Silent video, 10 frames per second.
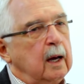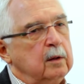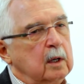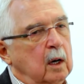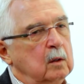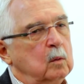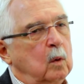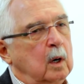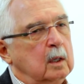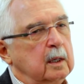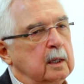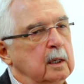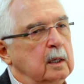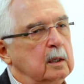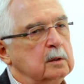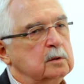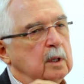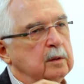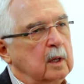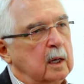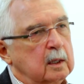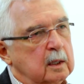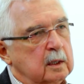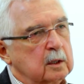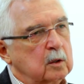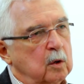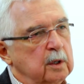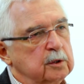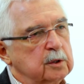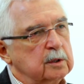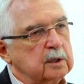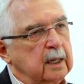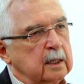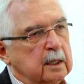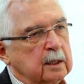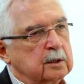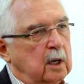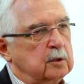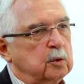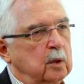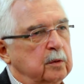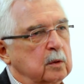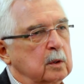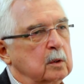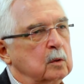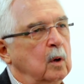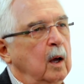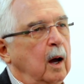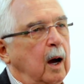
And the other one is that it encourages getting in touch with you